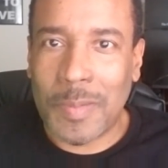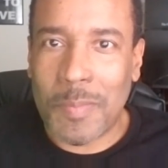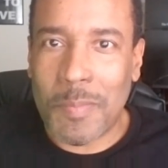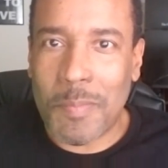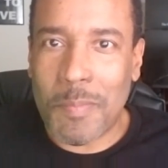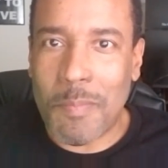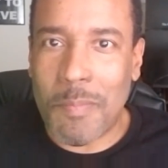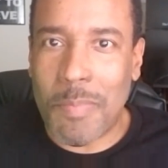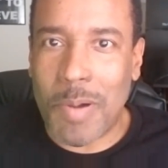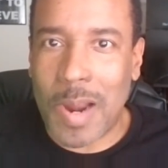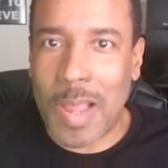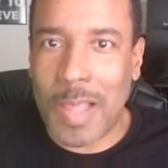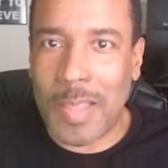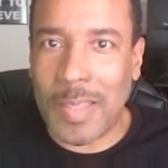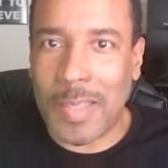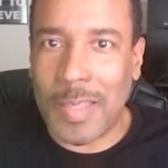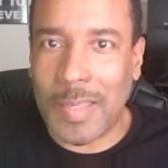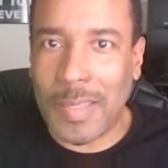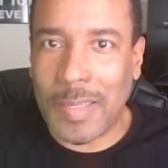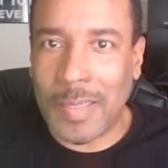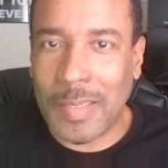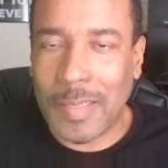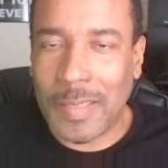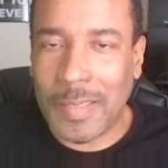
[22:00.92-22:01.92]

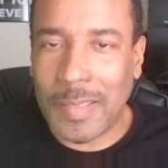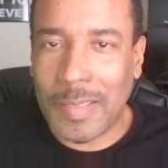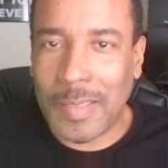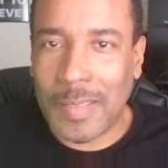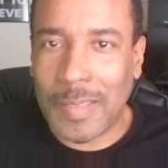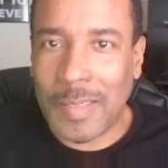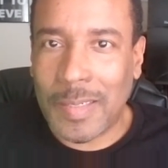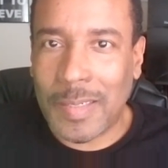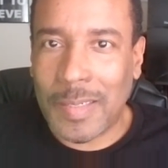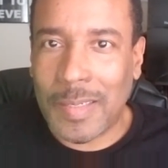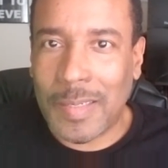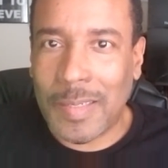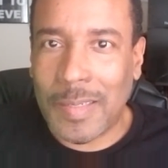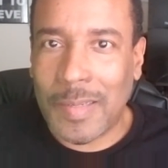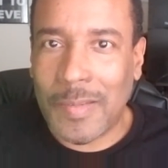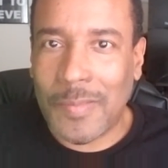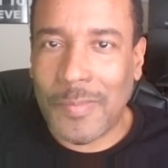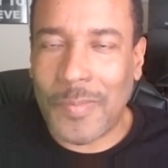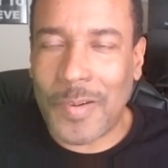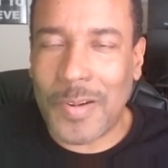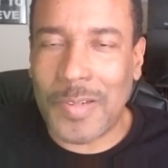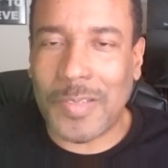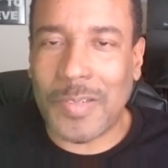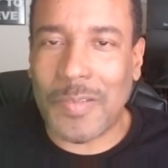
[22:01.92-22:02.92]
brother.
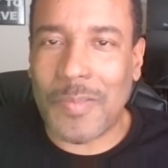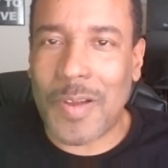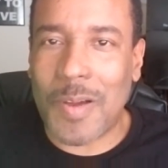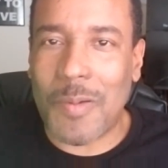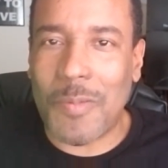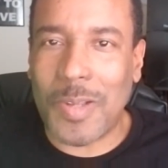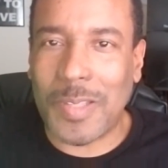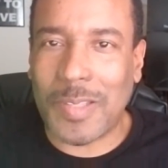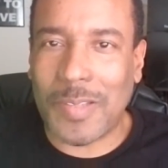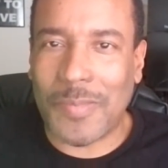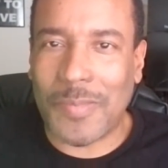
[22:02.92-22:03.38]
First of all, what the